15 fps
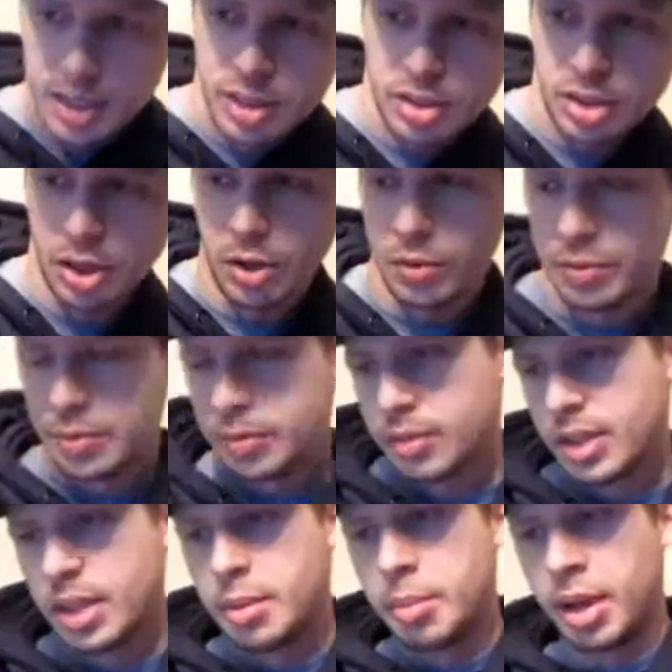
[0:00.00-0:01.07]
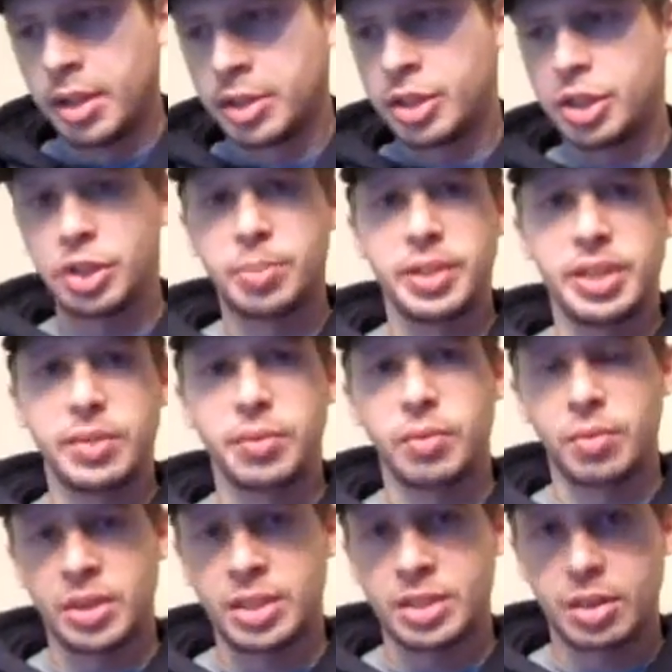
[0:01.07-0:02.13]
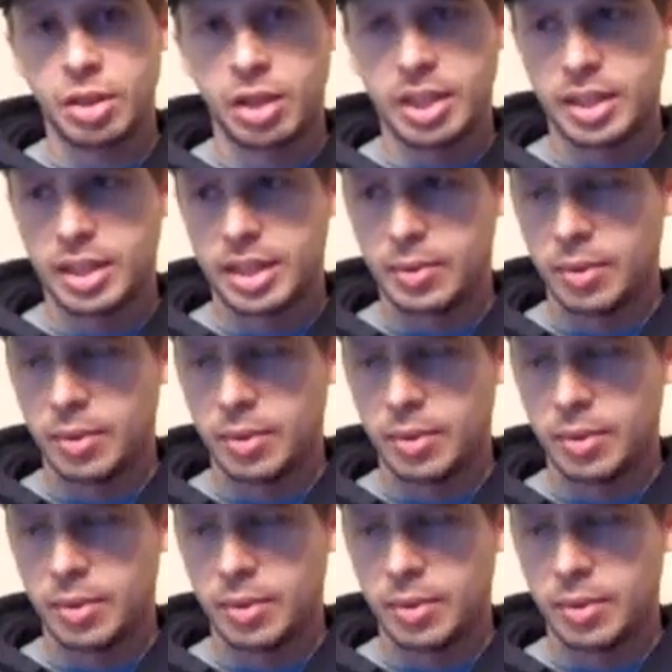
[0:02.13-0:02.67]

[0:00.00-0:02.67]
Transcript: So Butler's just been what's looking